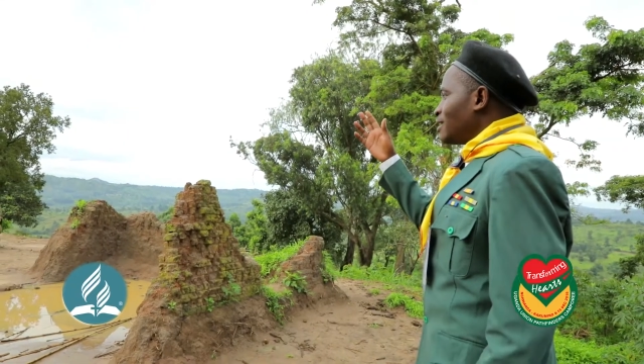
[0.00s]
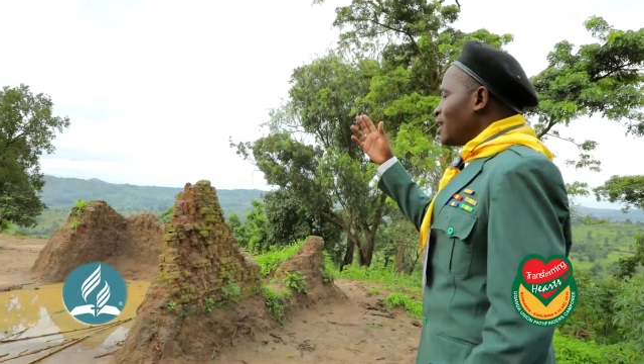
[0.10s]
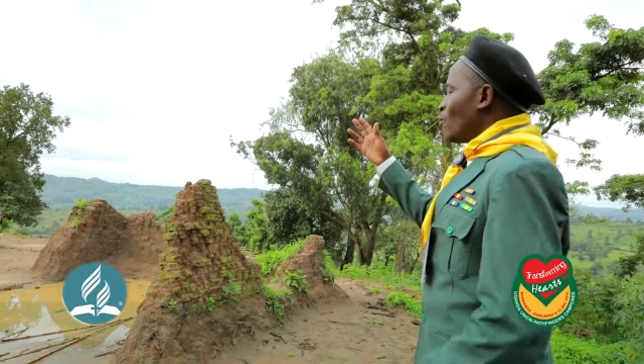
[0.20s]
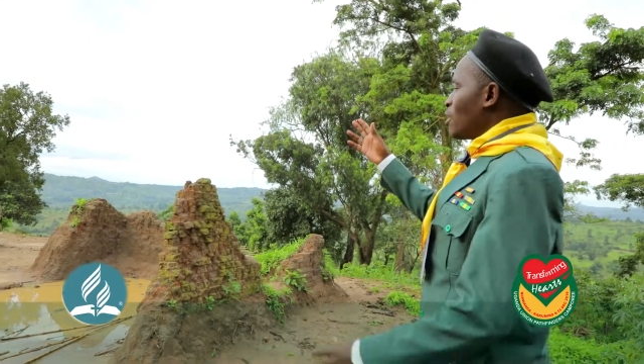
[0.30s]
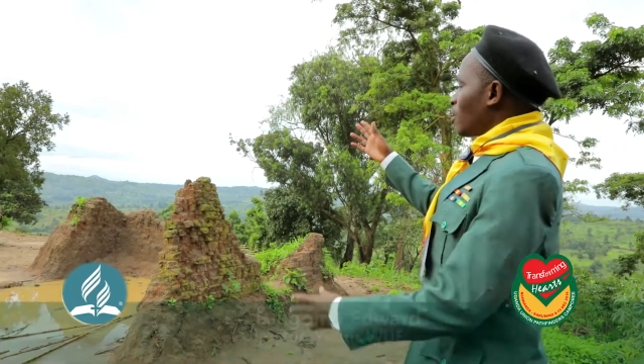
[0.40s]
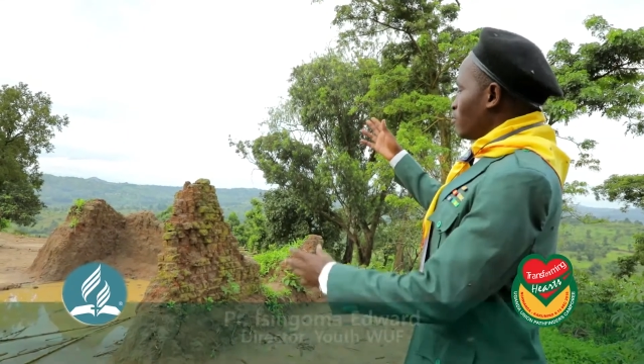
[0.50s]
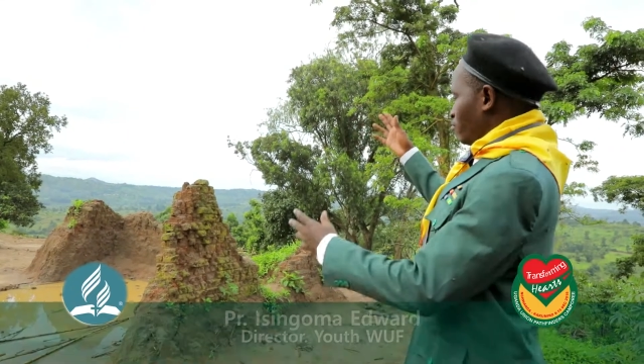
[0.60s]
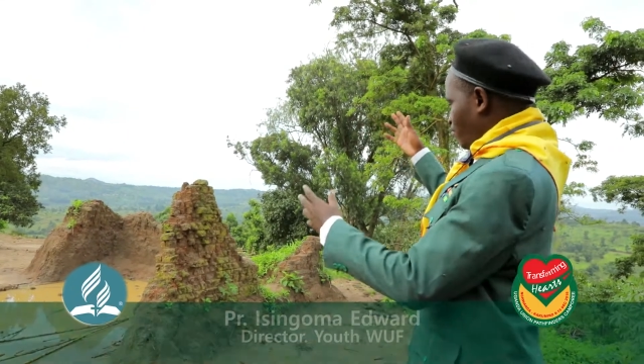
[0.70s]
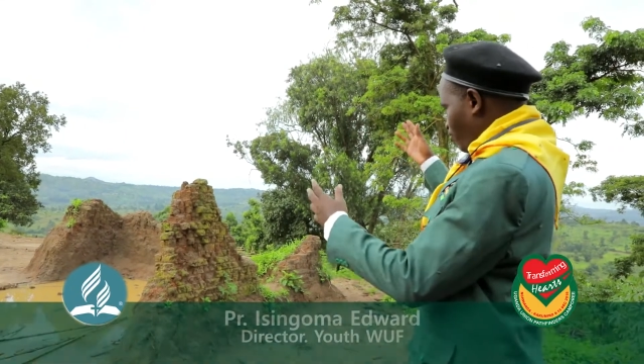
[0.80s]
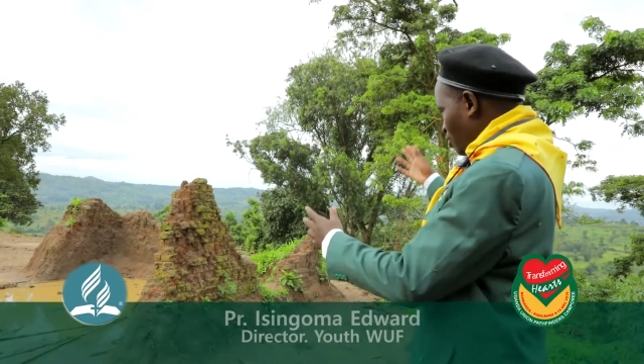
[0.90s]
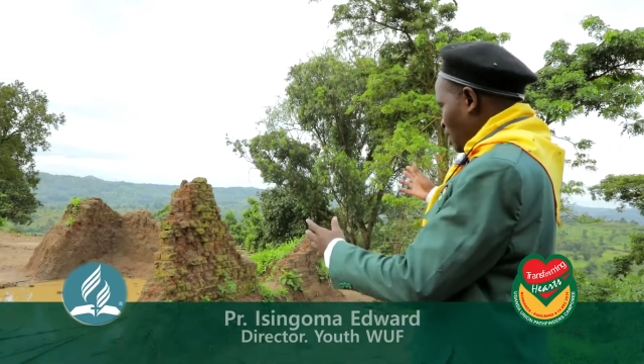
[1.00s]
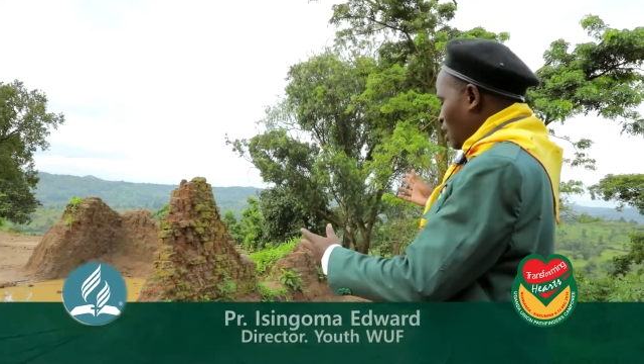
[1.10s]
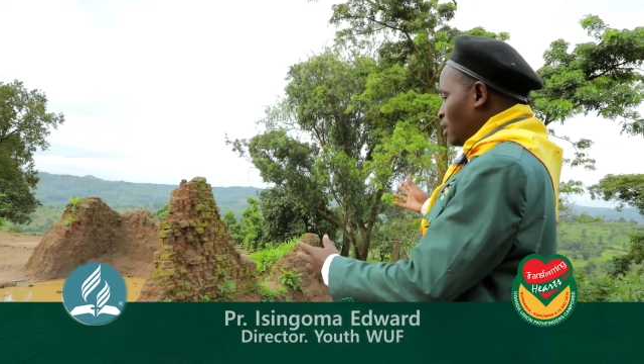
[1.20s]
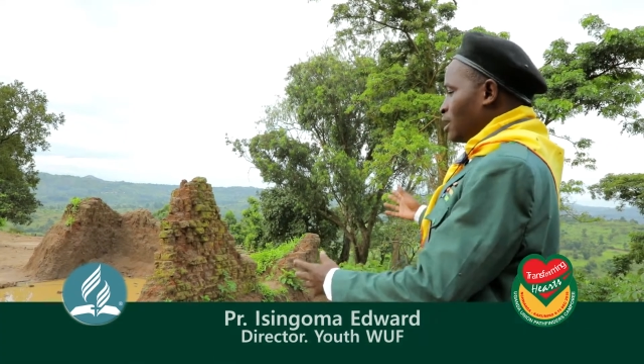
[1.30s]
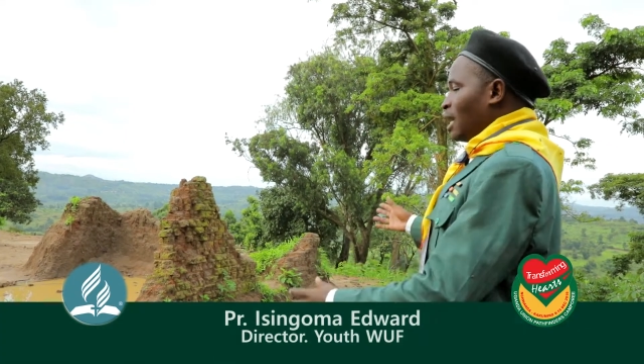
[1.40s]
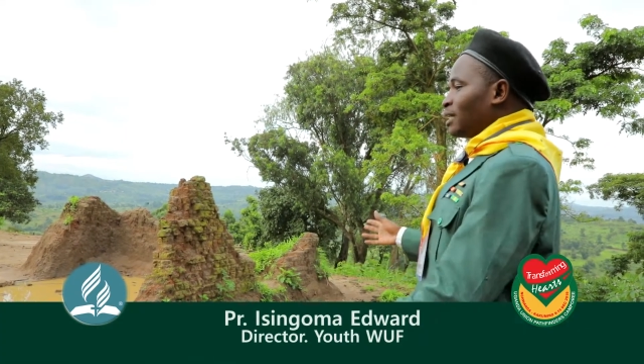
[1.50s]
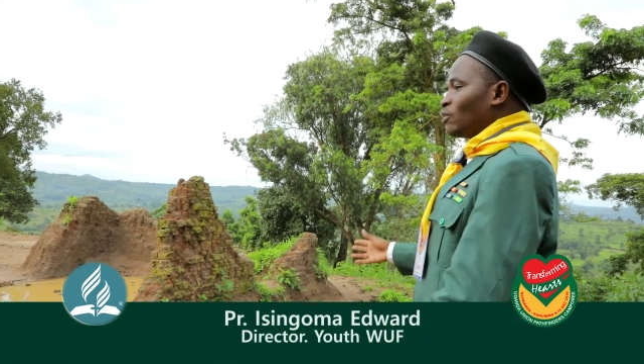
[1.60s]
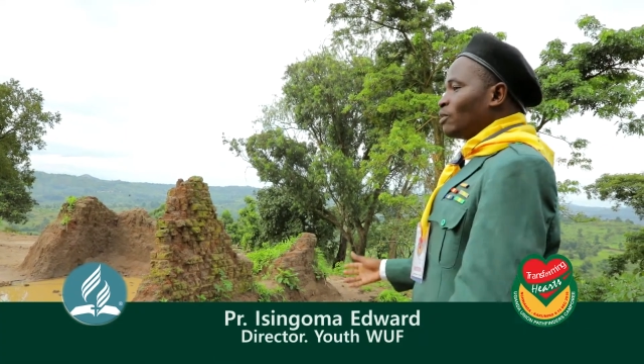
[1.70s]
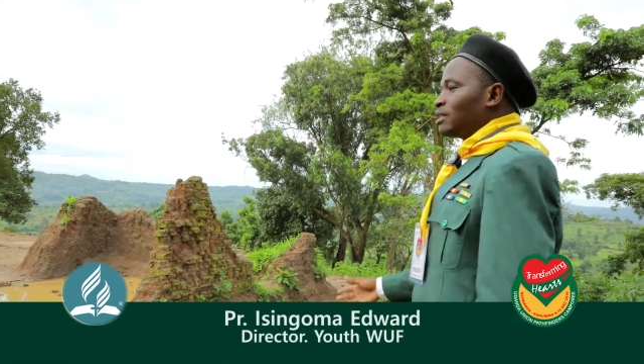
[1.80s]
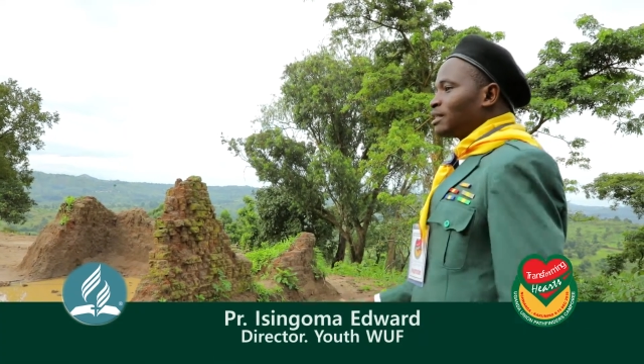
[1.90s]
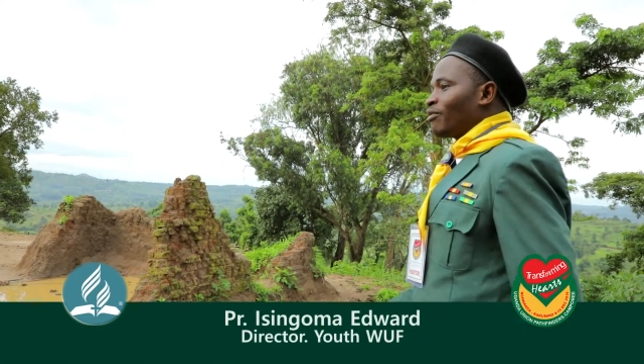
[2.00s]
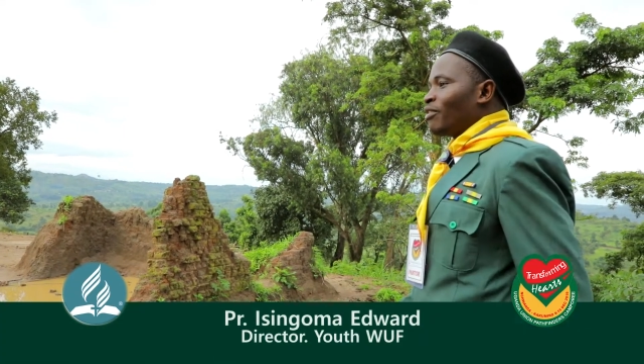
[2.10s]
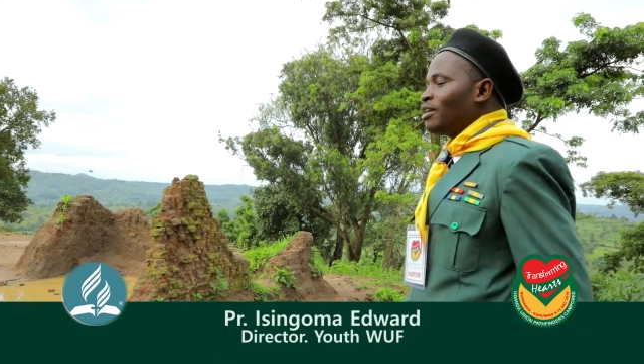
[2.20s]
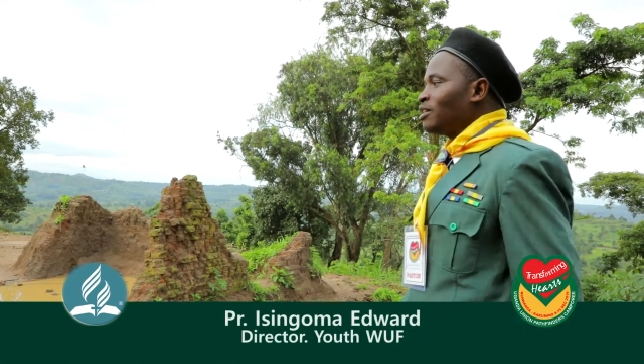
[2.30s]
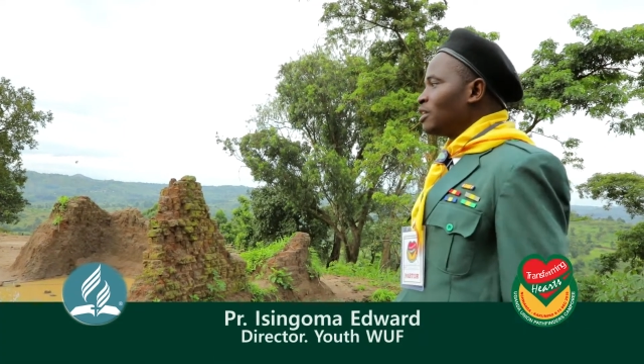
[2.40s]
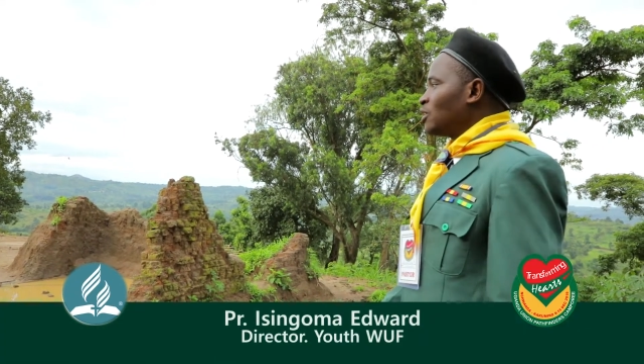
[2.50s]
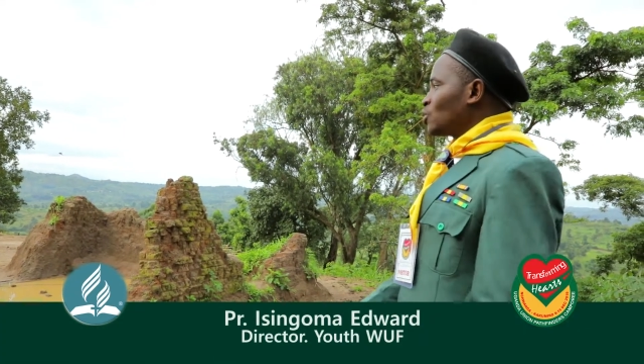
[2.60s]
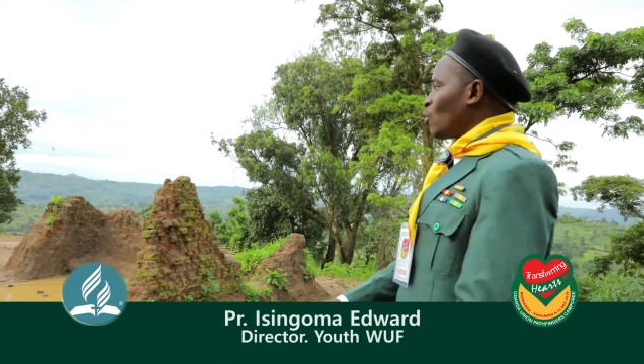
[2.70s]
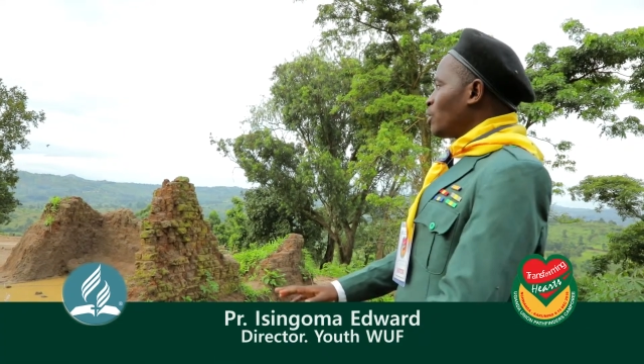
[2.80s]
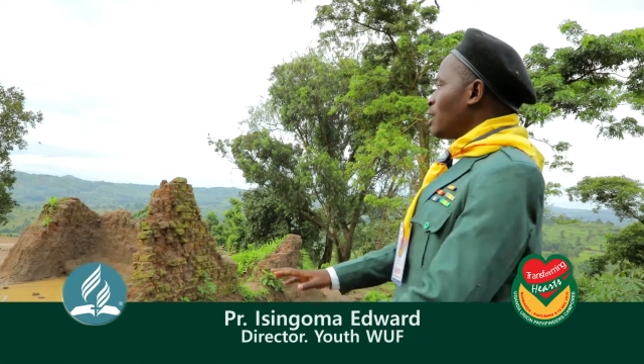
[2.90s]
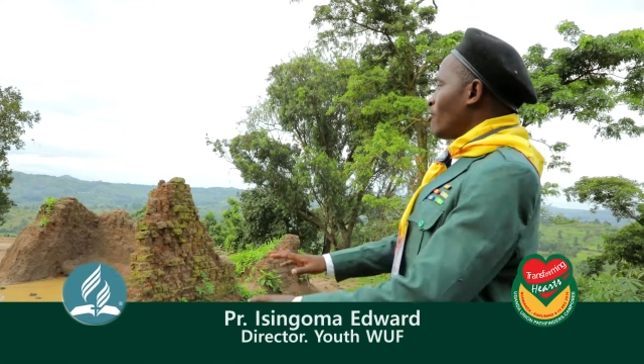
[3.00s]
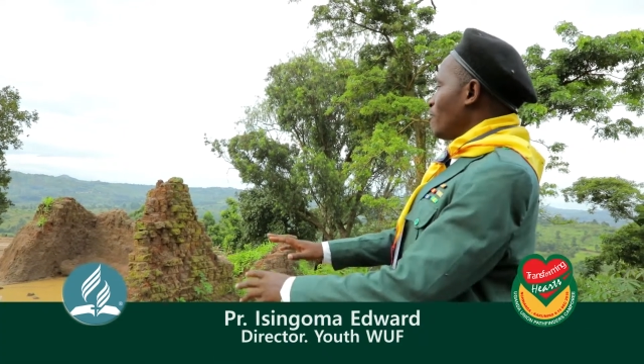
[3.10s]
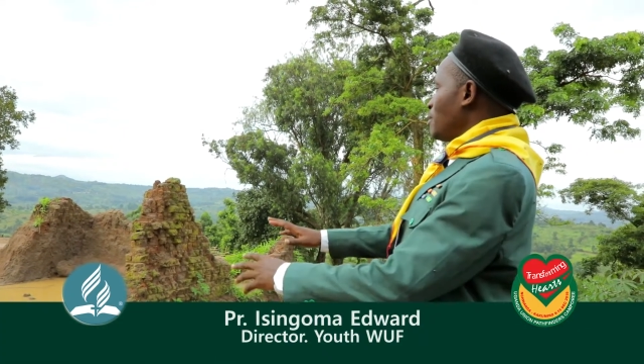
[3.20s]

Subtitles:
they were put there in 1927, so they have